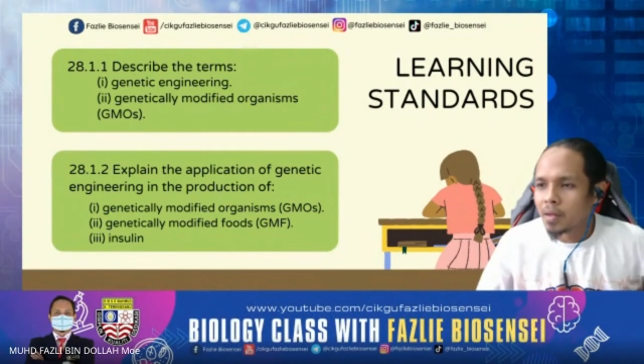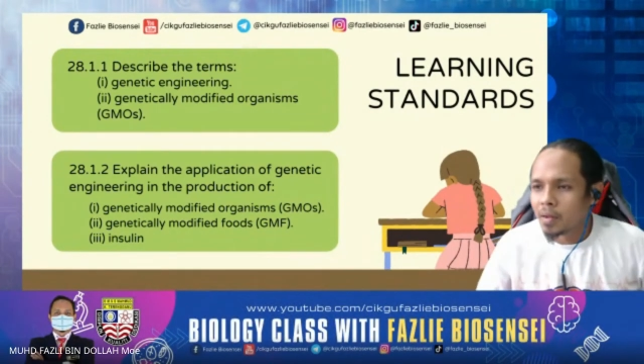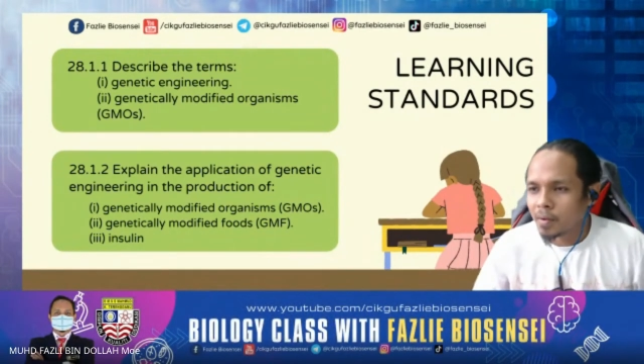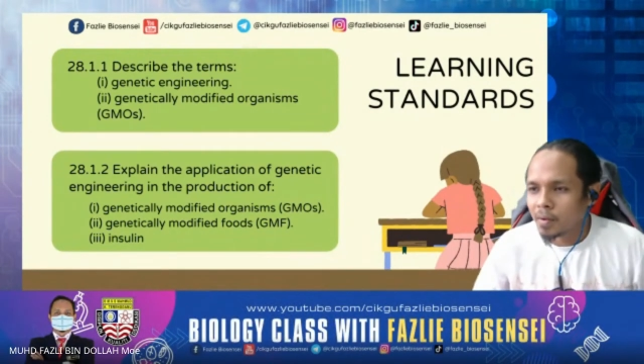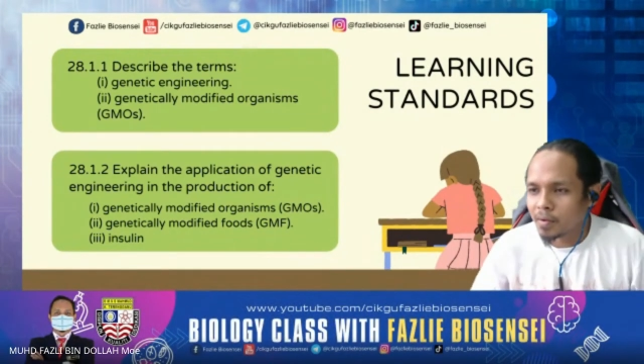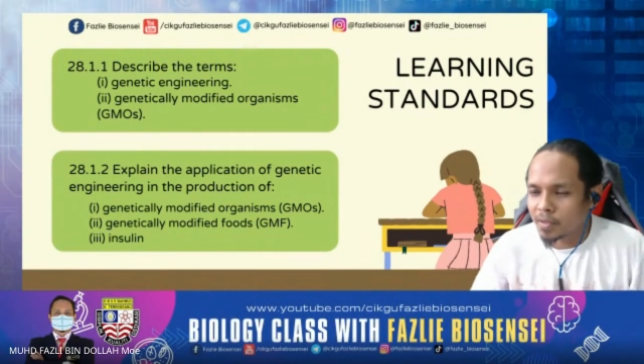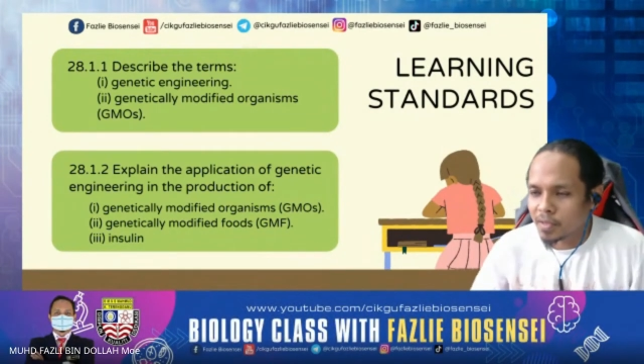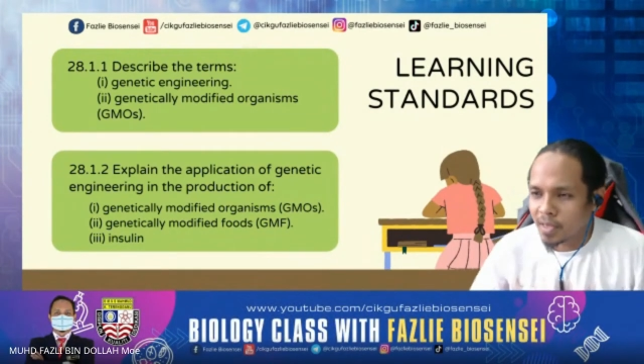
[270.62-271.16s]

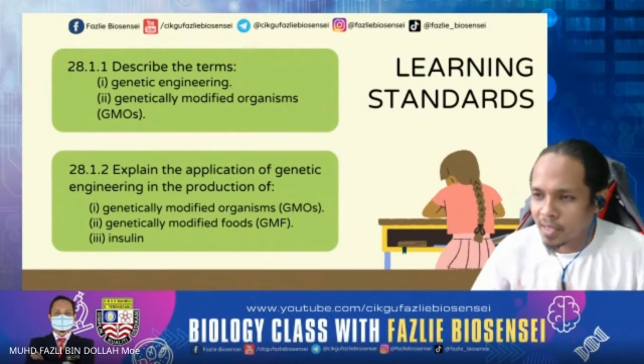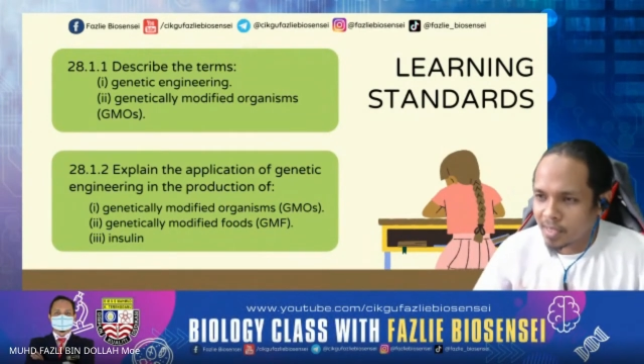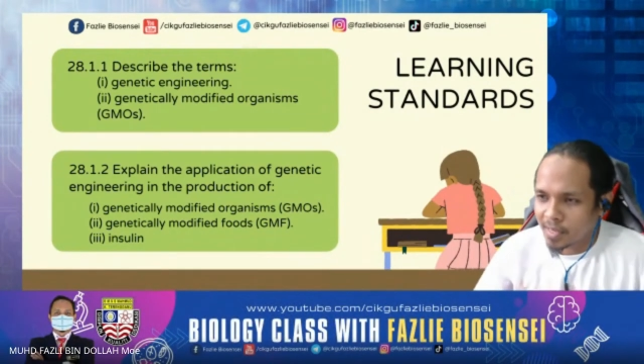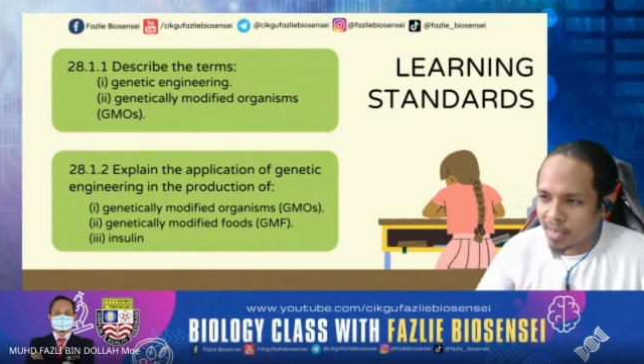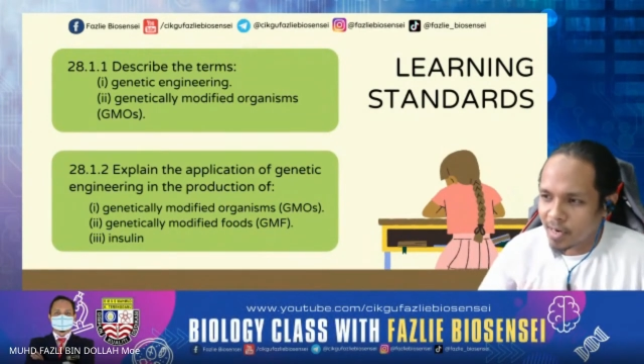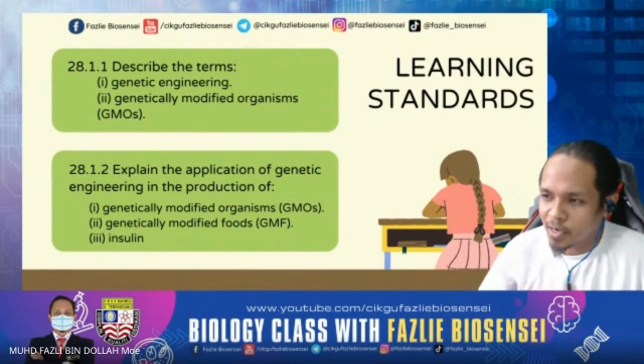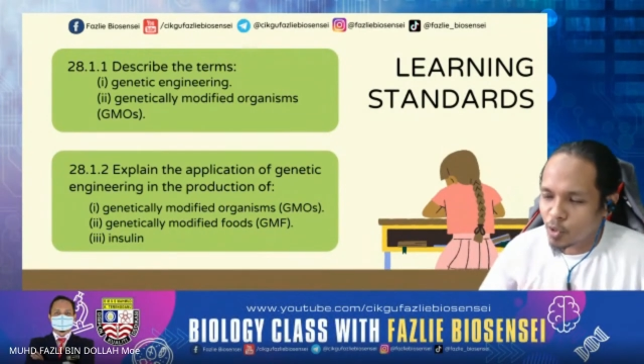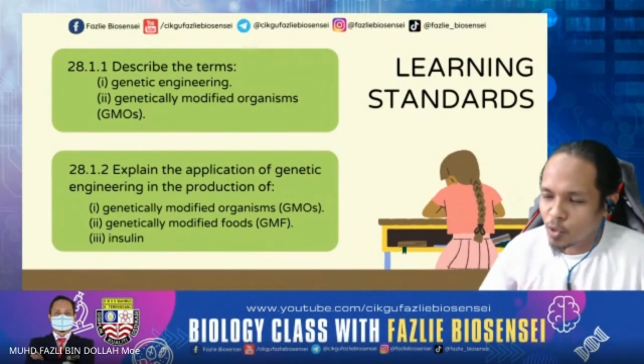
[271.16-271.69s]
Okay,
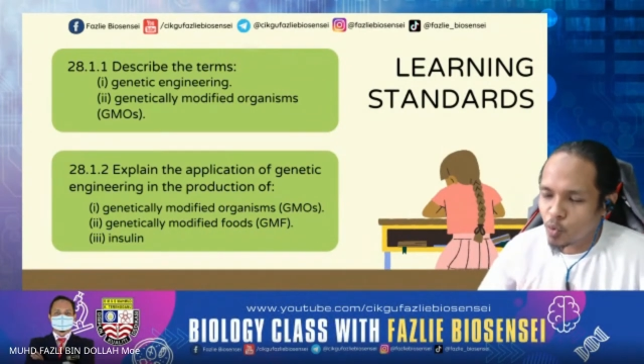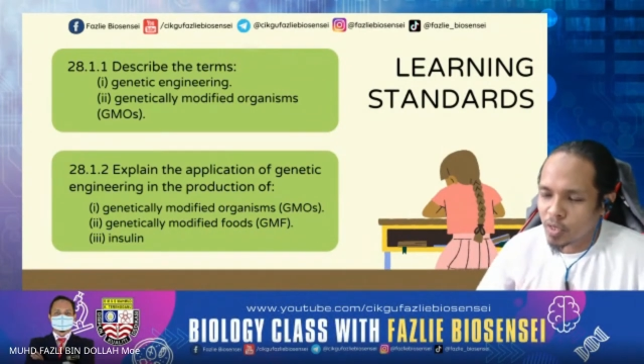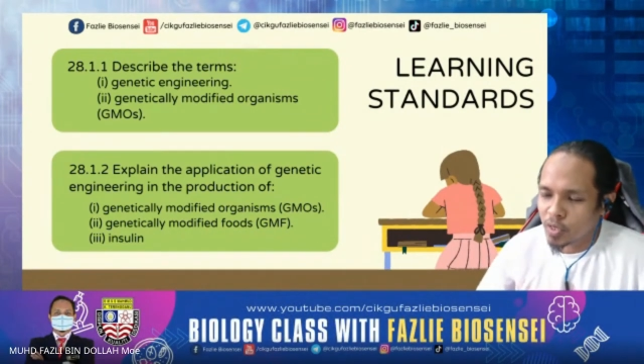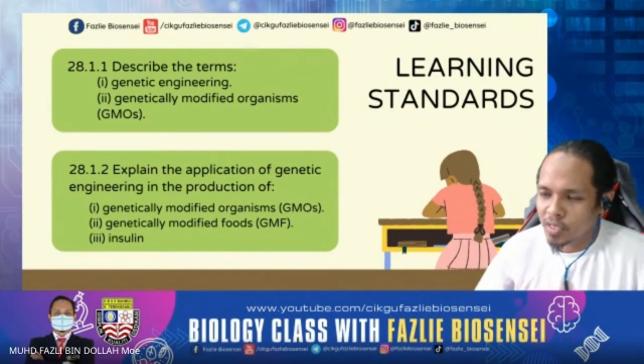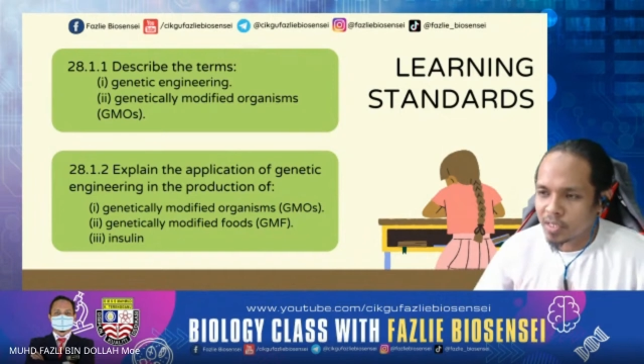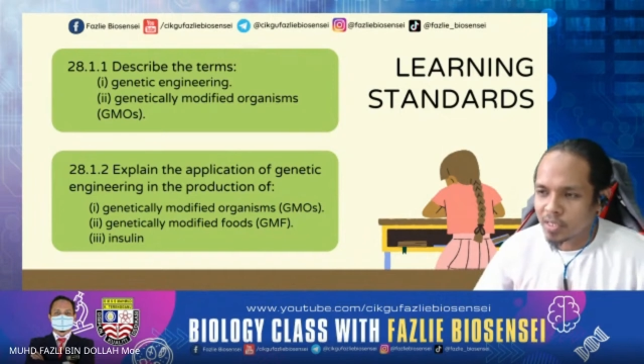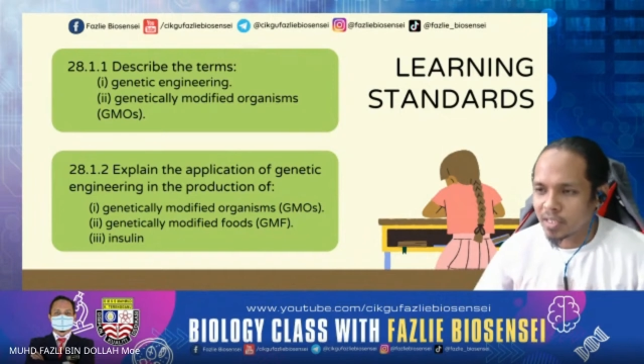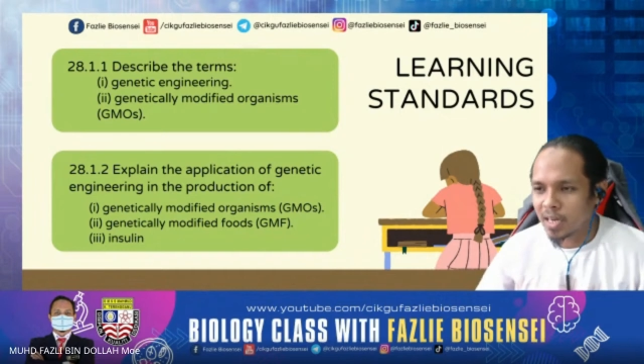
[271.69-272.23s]
jadi ada 2
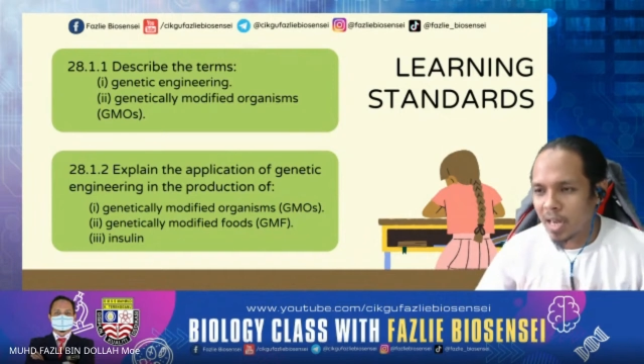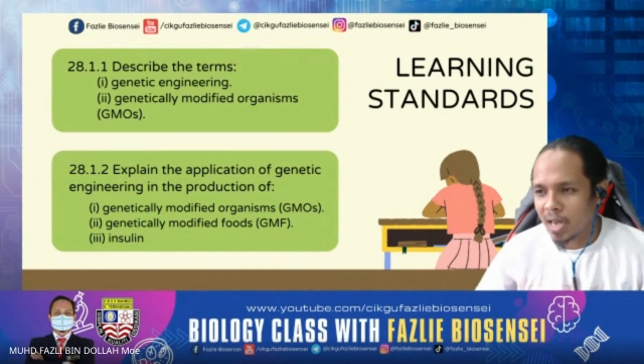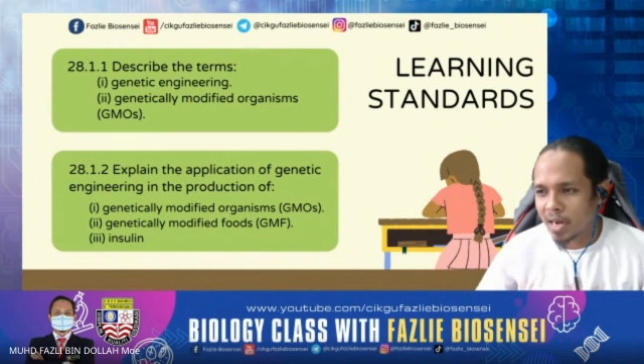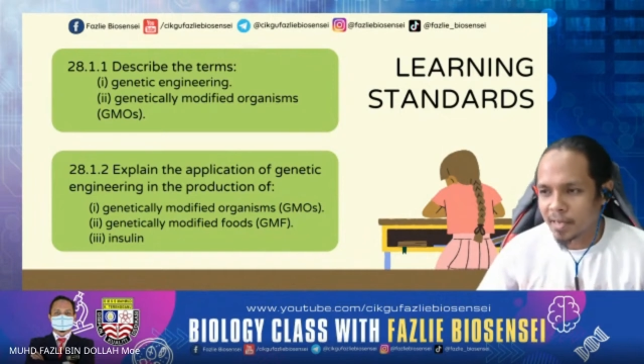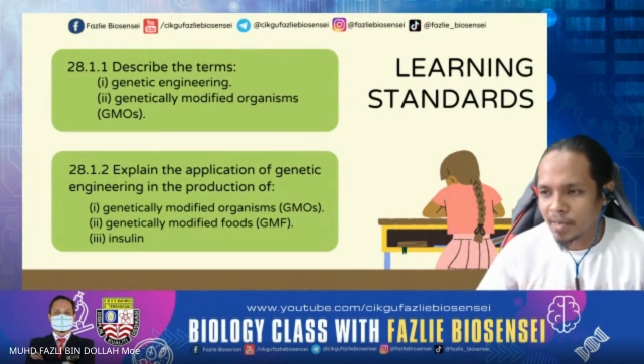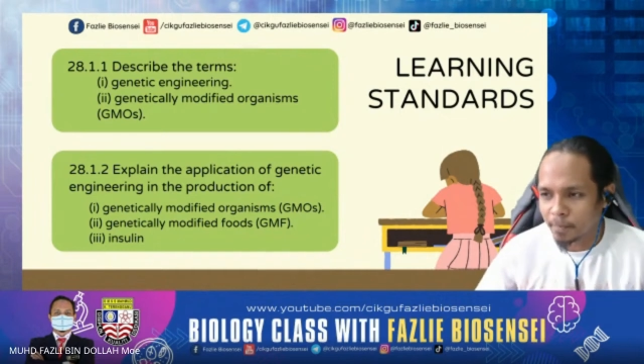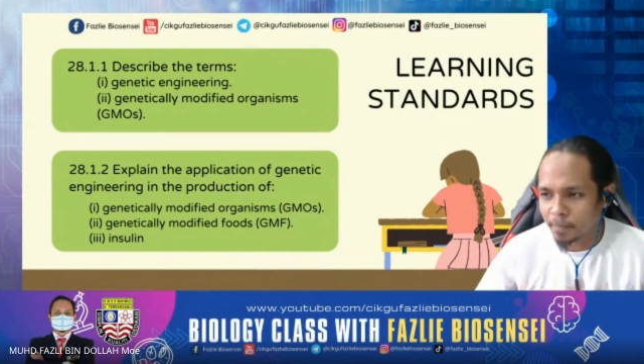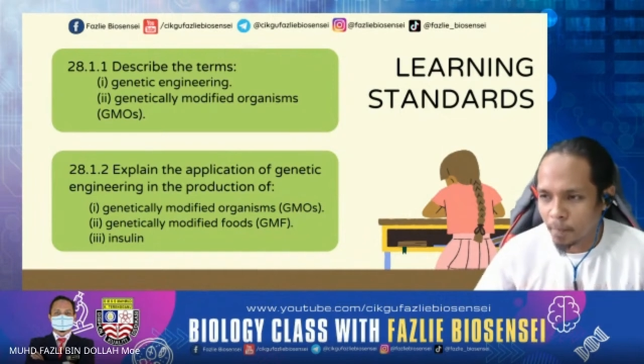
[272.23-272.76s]
istilah
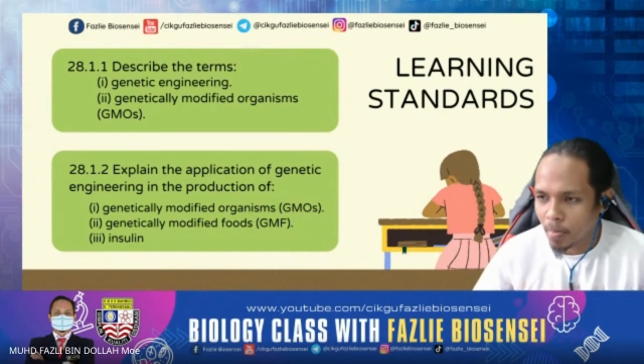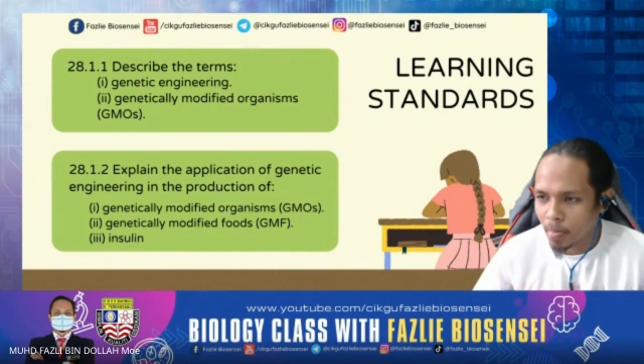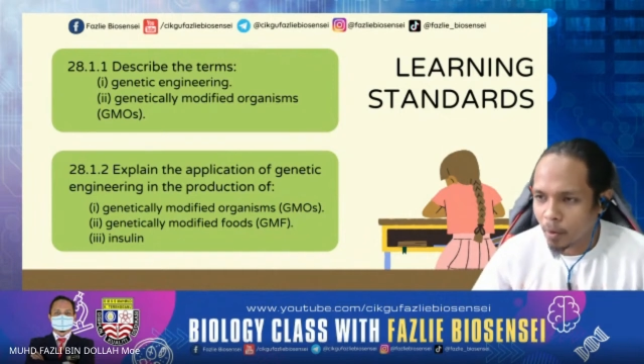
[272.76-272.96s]
dia.